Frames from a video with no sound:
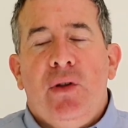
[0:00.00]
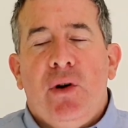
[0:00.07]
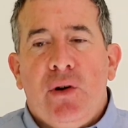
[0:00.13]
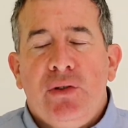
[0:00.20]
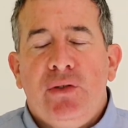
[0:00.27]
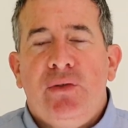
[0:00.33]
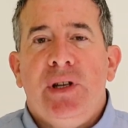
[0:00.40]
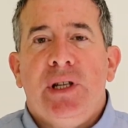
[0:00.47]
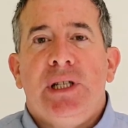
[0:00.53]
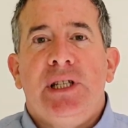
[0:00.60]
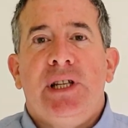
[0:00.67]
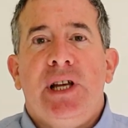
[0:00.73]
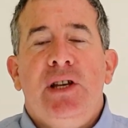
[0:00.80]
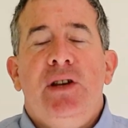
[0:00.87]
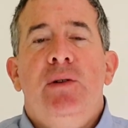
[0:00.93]
those
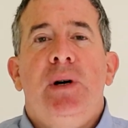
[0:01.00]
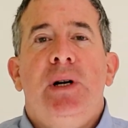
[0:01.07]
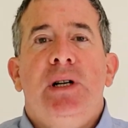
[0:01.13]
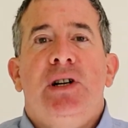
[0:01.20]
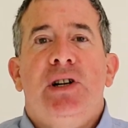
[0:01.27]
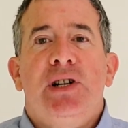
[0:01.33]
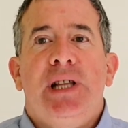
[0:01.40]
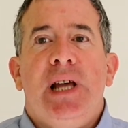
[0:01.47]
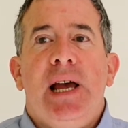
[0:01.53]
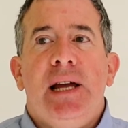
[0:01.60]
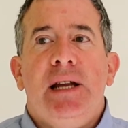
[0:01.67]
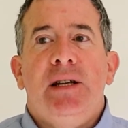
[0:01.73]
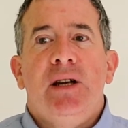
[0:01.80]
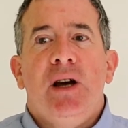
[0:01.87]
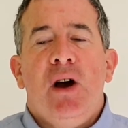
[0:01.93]
feelings that you
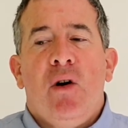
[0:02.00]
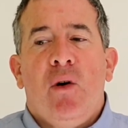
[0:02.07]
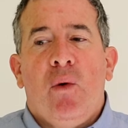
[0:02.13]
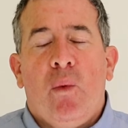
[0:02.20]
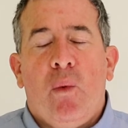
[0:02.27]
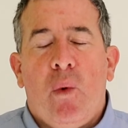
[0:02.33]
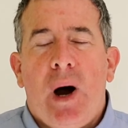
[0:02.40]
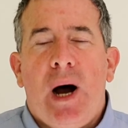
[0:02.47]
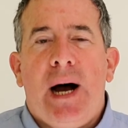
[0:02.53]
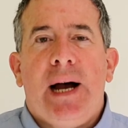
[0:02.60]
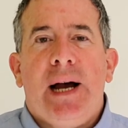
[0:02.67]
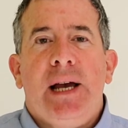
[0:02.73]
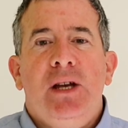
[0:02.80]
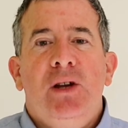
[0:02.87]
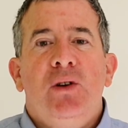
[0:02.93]
understand
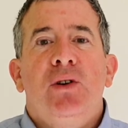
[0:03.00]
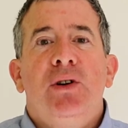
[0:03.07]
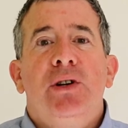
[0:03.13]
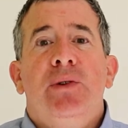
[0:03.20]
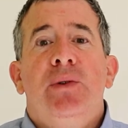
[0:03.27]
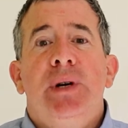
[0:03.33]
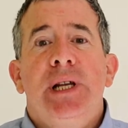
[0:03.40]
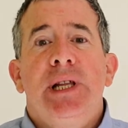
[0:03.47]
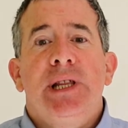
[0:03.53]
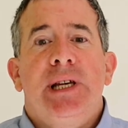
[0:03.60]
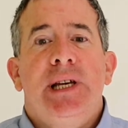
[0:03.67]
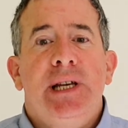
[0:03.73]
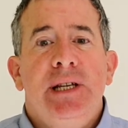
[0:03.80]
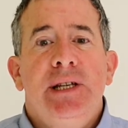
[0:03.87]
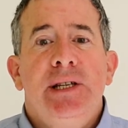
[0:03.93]
why you're doing
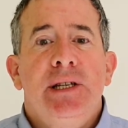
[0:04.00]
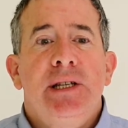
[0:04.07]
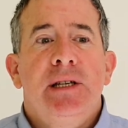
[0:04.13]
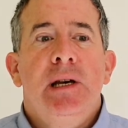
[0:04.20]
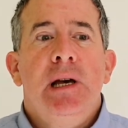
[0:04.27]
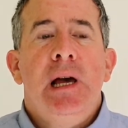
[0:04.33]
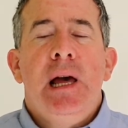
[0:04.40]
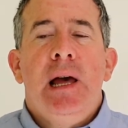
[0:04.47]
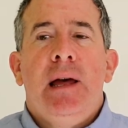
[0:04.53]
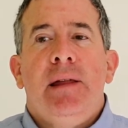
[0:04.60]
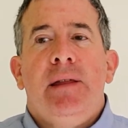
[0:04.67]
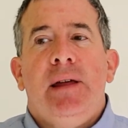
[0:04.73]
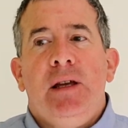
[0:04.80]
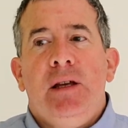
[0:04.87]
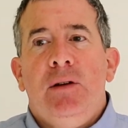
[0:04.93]
things,
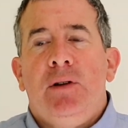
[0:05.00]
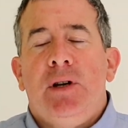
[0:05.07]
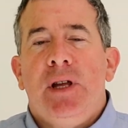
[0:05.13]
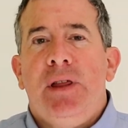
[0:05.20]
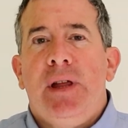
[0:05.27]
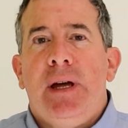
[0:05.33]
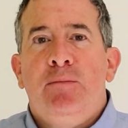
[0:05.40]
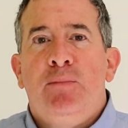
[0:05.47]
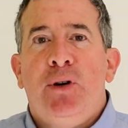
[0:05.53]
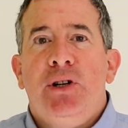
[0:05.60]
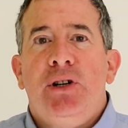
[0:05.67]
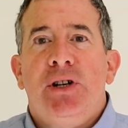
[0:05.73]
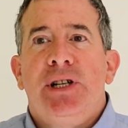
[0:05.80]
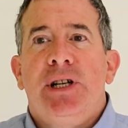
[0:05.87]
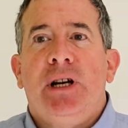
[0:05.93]
that you can then
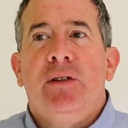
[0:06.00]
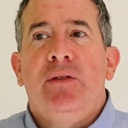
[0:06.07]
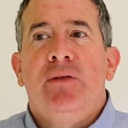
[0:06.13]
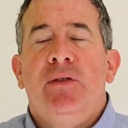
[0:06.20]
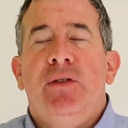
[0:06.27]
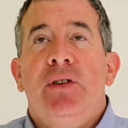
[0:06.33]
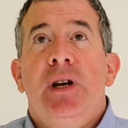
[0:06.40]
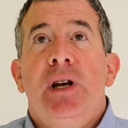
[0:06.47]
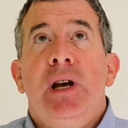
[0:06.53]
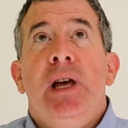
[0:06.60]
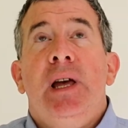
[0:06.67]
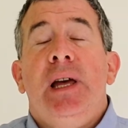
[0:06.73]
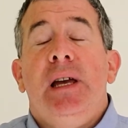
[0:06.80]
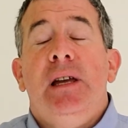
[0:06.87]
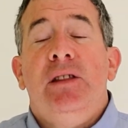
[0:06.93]
put yourself
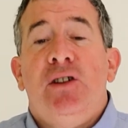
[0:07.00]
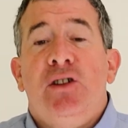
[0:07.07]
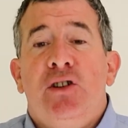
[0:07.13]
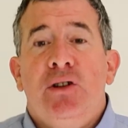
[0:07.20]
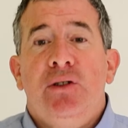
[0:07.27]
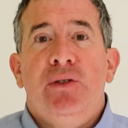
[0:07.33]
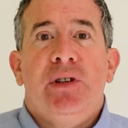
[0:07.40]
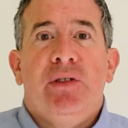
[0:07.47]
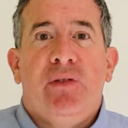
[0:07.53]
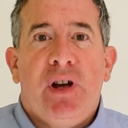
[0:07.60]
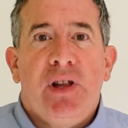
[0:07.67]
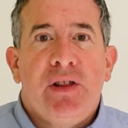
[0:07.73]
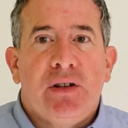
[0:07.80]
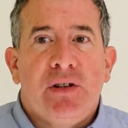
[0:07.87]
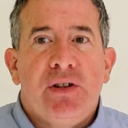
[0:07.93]
in the shoes of
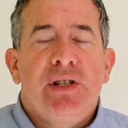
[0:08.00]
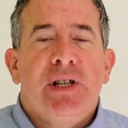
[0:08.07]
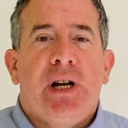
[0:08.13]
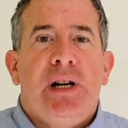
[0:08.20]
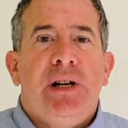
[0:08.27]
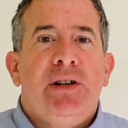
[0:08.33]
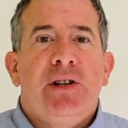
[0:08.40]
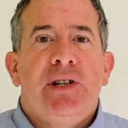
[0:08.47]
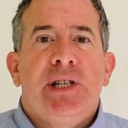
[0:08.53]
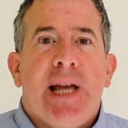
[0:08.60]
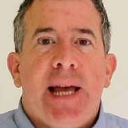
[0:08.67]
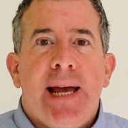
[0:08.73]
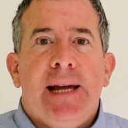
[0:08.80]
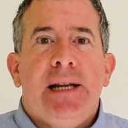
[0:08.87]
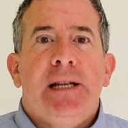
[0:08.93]
others to
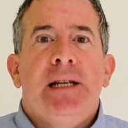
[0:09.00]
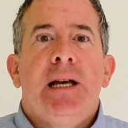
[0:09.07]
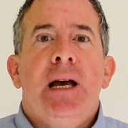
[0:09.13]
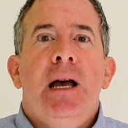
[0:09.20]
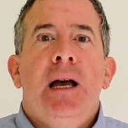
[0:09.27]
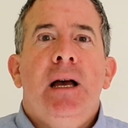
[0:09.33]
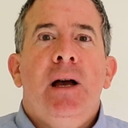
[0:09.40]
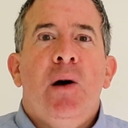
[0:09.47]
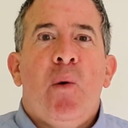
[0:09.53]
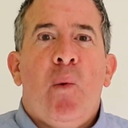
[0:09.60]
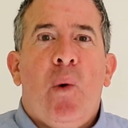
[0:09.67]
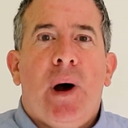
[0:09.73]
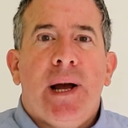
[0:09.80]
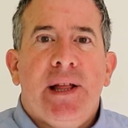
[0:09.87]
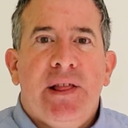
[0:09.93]
understand
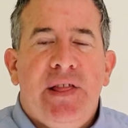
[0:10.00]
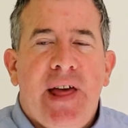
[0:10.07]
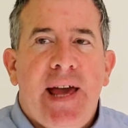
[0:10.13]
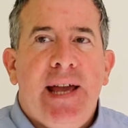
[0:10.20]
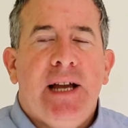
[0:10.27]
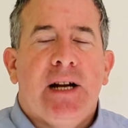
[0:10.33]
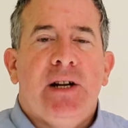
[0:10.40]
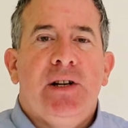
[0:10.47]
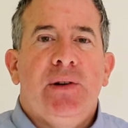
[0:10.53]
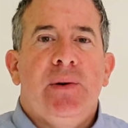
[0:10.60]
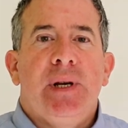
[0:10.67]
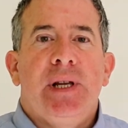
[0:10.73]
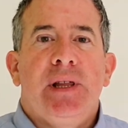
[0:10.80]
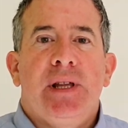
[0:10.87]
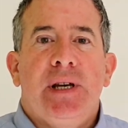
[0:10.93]
why they are
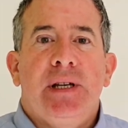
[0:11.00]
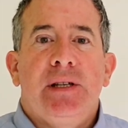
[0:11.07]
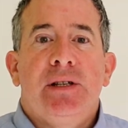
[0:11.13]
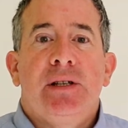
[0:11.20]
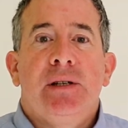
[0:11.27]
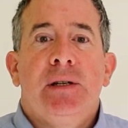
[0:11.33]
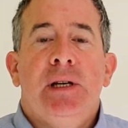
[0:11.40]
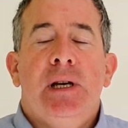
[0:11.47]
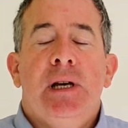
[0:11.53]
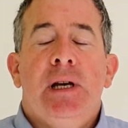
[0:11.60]
doing things.